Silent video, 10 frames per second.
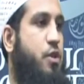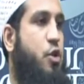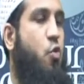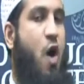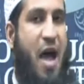
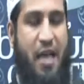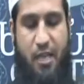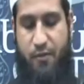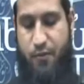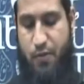your
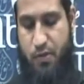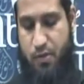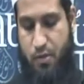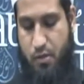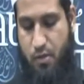wives,
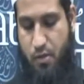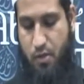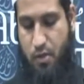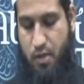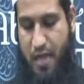
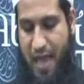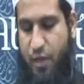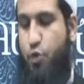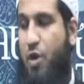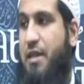
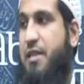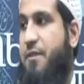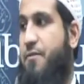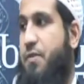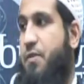and your
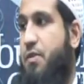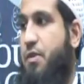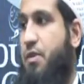relatives,